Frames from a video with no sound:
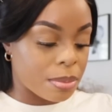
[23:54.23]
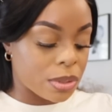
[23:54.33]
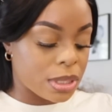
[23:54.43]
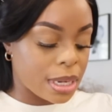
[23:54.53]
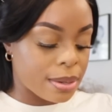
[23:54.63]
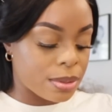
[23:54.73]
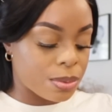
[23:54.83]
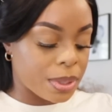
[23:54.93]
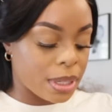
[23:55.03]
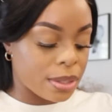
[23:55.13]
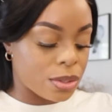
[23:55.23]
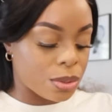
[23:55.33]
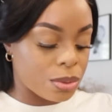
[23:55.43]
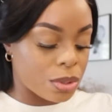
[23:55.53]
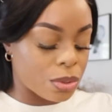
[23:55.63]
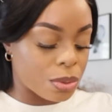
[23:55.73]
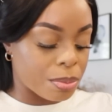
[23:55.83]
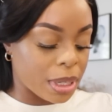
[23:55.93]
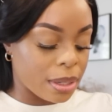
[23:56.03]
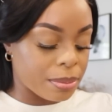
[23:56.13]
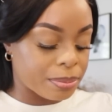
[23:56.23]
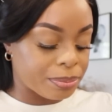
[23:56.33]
Most times we do Google Meet,